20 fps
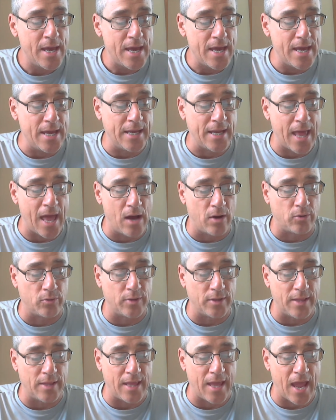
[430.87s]
It
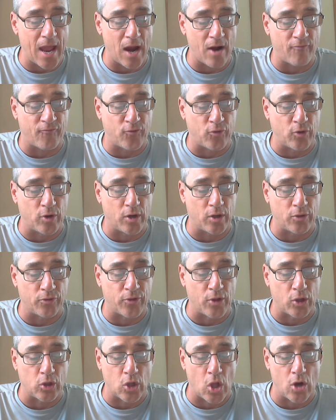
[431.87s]
held in the air for a,
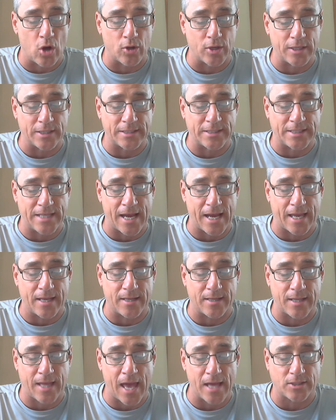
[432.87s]
the longest
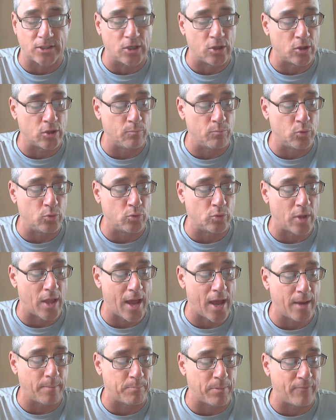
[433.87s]
second, catching the
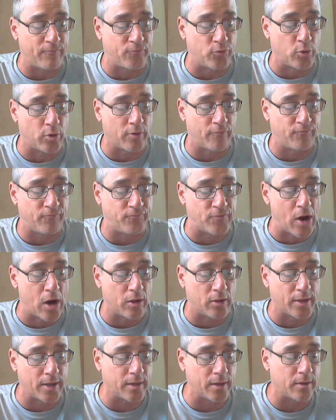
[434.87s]
moonlight before
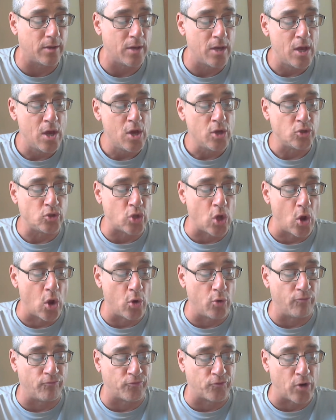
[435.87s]
falling.
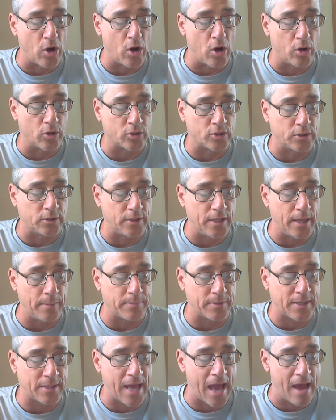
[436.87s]
Toad frogs
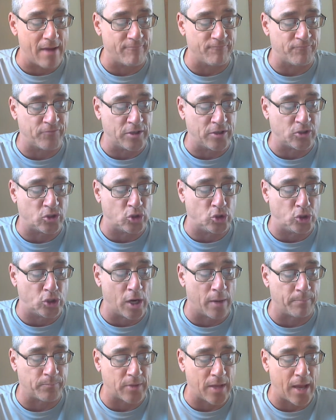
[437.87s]
leaped, catfish
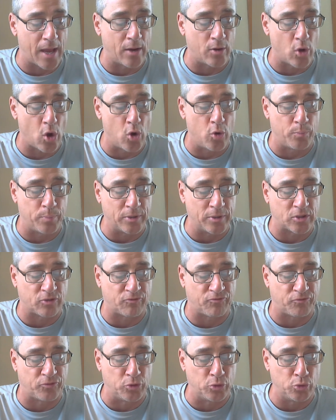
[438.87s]
jumped, and Opus
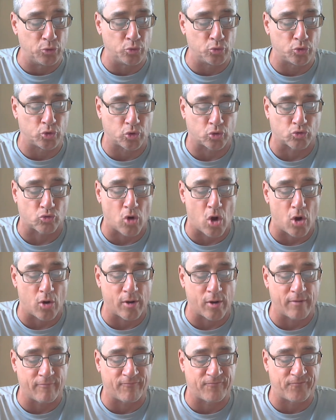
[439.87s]
flew
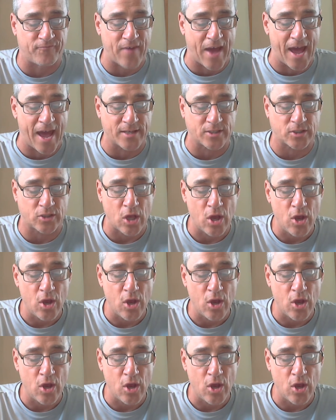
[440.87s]
strong and fast